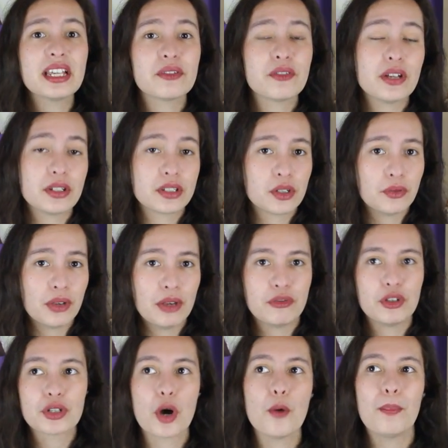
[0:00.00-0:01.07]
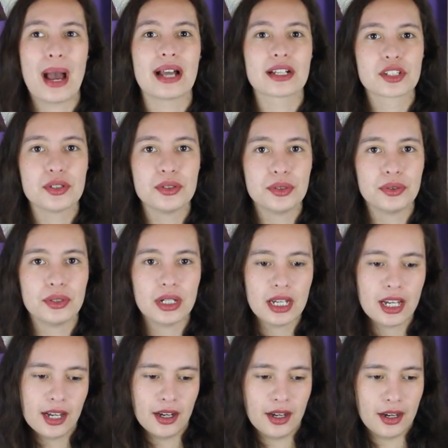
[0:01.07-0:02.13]
if you go back to
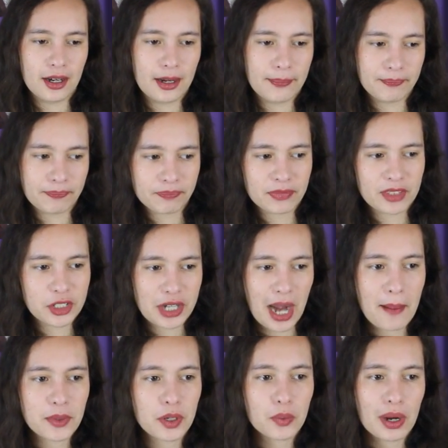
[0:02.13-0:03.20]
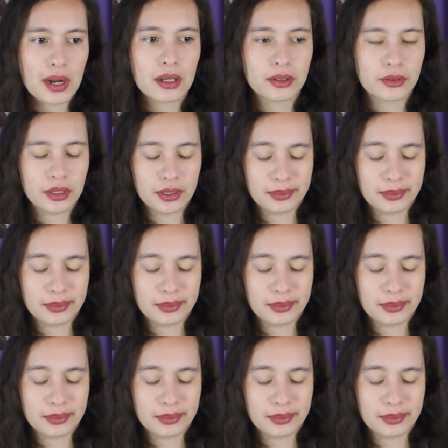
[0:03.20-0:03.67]
the chapter where